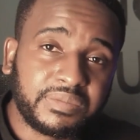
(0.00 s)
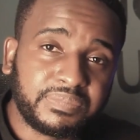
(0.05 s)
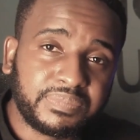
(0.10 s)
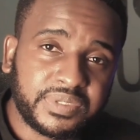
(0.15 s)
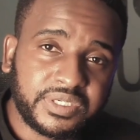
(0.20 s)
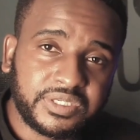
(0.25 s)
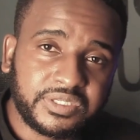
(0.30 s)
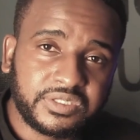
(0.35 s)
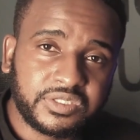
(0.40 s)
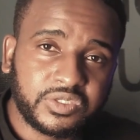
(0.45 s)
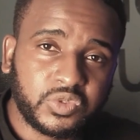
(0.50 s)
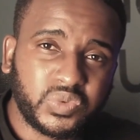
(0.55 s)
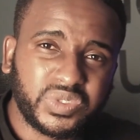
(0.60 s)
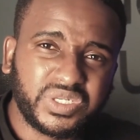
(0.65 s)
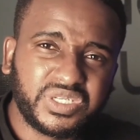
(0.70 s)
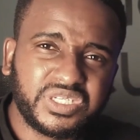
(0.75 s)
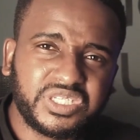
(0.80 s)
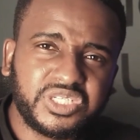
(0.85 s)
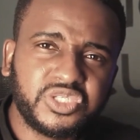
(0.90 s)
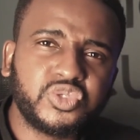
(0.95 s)
IP.
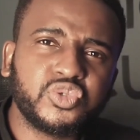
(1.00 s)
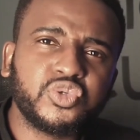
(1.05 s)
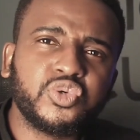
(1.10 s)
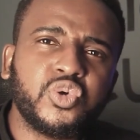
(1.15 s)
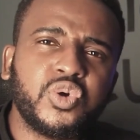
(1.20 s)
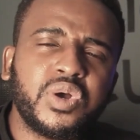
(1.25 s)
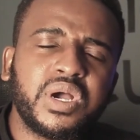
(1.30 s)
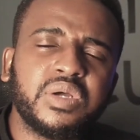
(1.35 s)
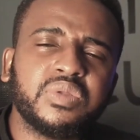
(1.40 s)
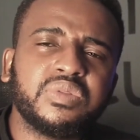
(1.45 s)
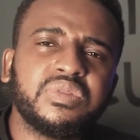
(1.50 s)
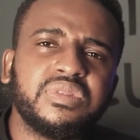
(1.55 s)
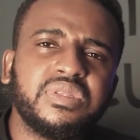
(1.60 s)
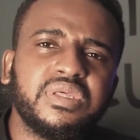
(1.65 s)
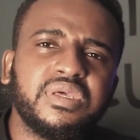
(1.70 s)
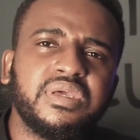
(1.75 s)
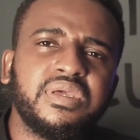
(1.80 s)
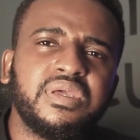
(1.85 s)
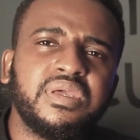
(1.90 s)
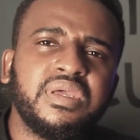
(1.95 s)
We need to go out
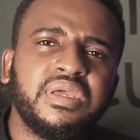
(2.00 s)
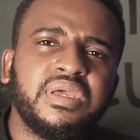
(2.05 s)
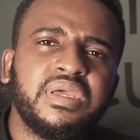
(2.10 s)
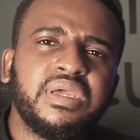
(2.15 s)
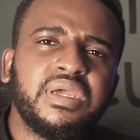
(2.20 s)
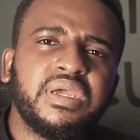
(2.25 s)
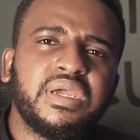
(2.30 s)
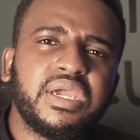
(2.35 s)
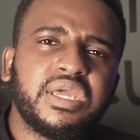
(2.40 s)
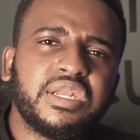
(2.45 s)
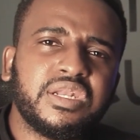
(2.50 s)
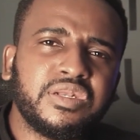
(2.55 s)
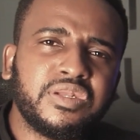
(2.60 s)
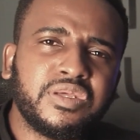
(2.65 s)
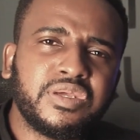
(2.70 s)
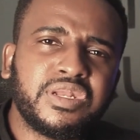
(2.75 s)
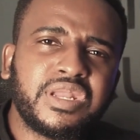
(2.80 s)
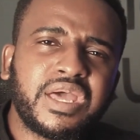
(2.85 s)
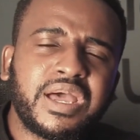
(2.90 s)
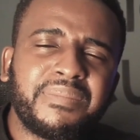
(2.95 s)
there and
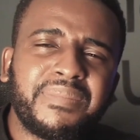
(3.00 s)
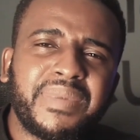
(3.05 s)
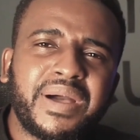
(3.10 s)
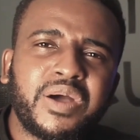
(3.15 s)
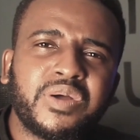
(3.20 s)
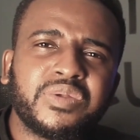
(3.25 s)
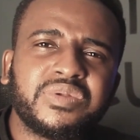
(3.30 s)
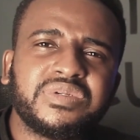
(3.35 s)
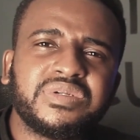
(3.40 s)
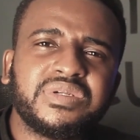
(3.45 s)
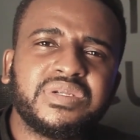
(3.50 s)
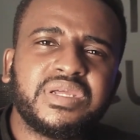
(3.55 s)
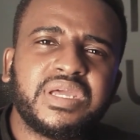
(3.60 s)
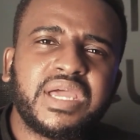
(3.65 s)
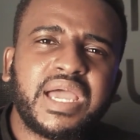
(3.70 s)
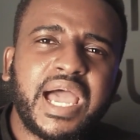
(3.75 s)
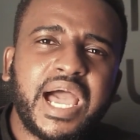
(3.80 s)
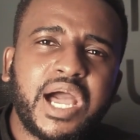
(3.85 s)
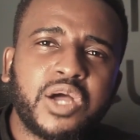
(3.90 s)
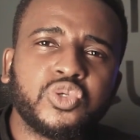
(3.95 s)
learn about
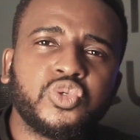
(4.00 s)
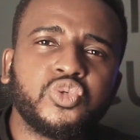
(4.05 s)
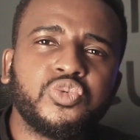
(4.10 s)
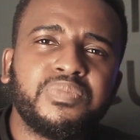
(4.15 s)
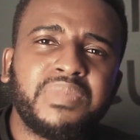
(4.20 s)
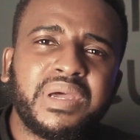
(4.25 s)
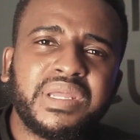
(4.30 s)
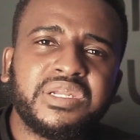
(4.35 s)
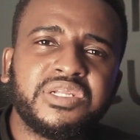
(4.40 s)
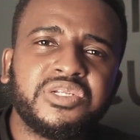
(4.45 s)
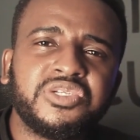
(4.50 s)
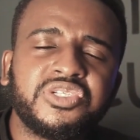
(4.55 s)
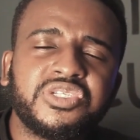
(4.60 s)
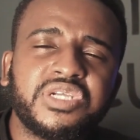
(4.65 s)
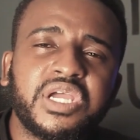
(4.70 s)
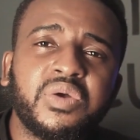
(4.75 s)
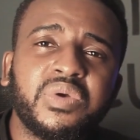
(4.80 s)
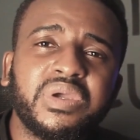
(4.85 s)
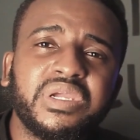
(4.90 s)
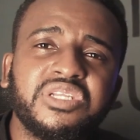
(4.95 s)
how to
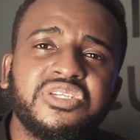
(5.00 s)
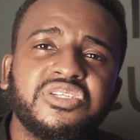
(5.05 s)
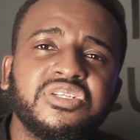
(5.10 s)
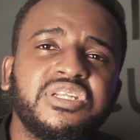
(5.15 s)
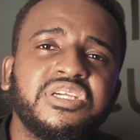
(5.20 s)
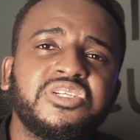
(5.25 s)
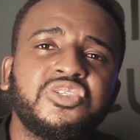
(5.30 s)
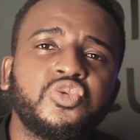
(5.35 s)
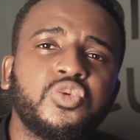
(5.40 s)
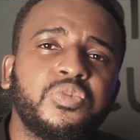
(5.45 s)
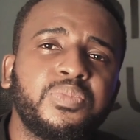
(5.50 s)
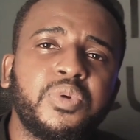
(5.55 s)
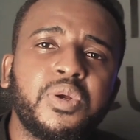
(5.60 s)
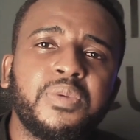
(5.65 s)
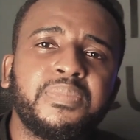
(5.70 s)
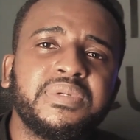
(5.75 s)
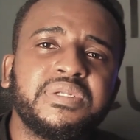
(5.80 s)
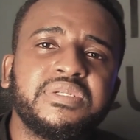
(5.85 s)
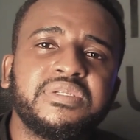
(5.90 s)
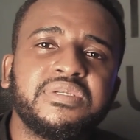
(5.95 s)
manage our intellectual
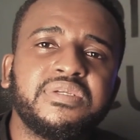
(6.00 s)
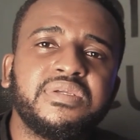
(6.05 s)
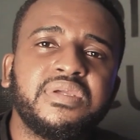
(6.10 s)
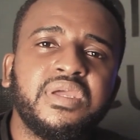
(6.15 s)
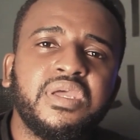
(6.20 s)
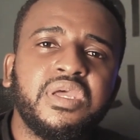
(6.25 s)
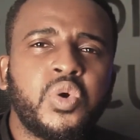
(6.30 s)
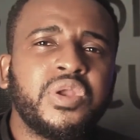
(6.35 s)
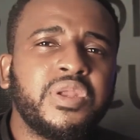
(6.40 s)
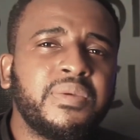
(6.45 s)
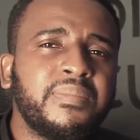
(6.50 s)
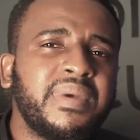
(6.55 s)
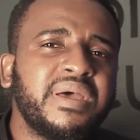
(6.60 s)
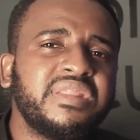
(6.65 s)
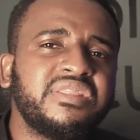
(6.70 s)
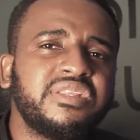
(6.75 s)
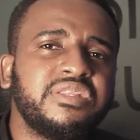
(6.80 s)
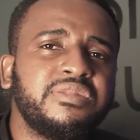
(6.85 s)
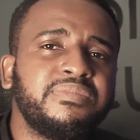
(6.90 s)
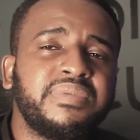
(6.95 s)
property on a
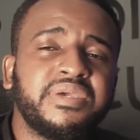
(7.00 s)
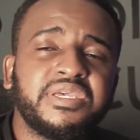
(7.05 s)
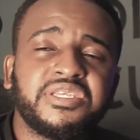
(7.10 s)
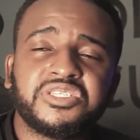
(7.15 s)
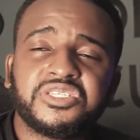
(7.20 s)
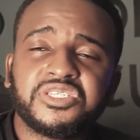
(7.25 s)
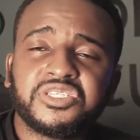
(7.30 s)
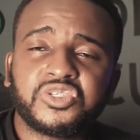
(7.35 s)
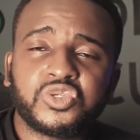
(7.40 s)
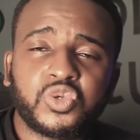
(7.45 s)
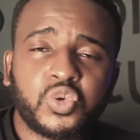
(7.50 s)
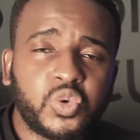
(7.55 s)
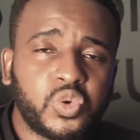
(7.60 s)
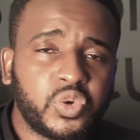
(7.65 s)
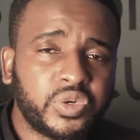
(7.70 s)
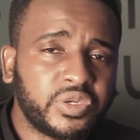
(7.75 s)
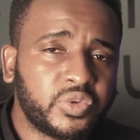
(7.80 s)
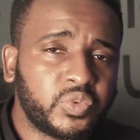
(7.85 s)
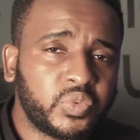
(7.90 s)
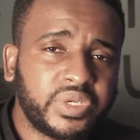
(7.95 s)
monthly basis
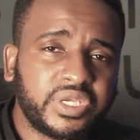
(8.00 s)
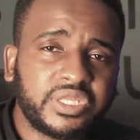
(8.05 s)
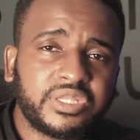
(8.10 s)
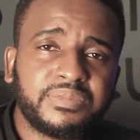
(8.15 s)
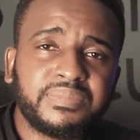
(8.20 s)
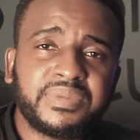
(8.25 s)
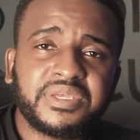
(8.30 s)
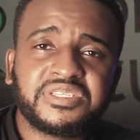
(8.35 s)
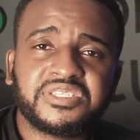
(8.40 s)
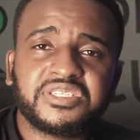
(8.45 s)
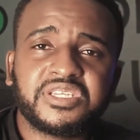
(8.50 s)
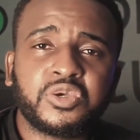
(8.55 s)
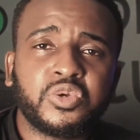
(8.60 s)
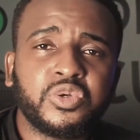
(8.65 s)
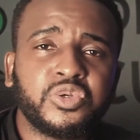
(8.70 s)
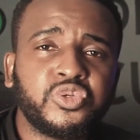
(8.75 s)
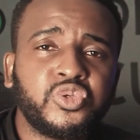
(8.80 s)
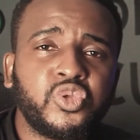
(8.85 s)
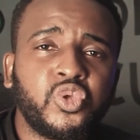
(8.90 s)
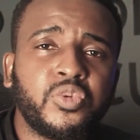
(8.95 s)
or on a weekly basis
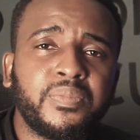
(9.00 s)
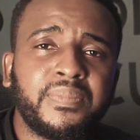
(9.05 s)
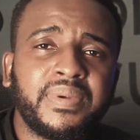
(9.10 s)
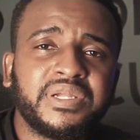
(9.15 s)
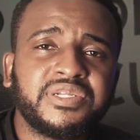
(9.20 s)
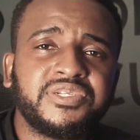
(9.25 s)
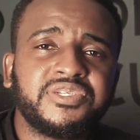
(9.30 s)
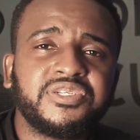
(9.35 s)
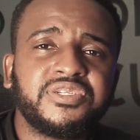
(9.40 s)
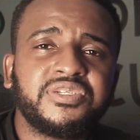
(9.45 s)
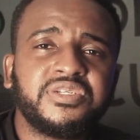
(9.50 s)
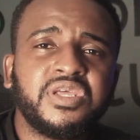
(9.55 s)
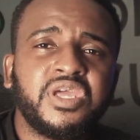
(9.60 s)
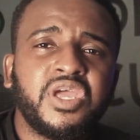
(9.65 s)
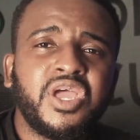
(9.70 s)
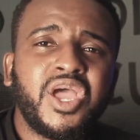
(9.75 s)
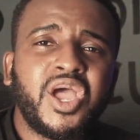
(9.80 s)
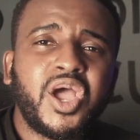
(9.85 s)
according to your budget.